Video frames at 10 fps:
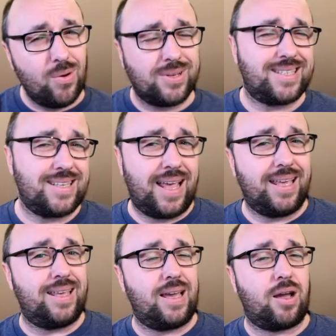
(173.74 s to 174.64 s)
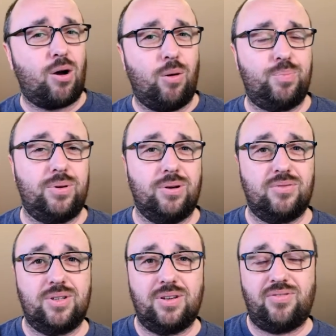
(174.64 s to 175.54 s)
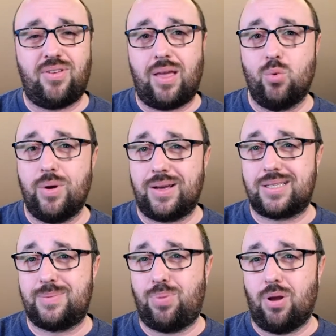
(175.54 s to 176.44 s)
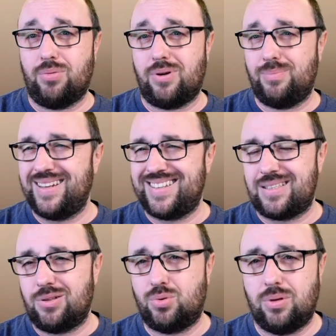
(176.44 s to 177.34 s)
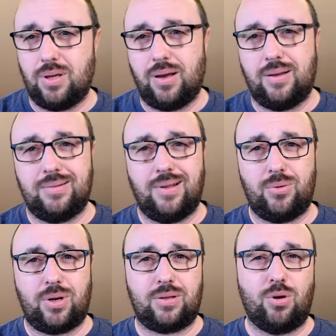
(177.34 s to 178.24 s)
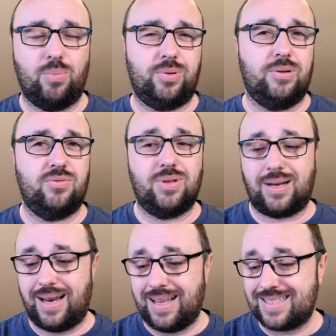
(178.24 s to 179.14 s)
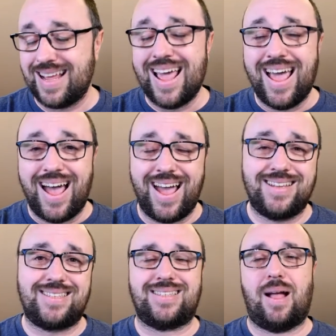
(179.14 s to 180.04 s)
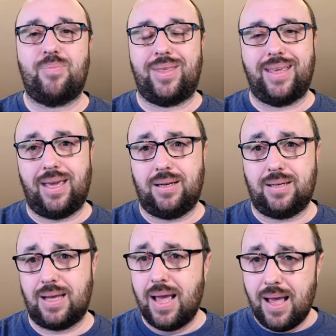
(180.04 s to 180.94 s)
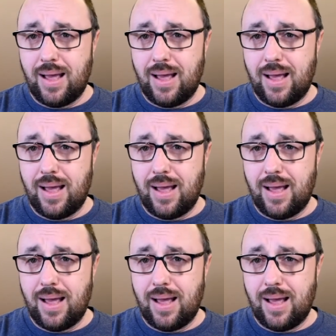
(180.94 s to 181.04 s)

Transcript: looks like a copy of the Flyway Explorer, but it's not really a direct copy of the class, has something in it.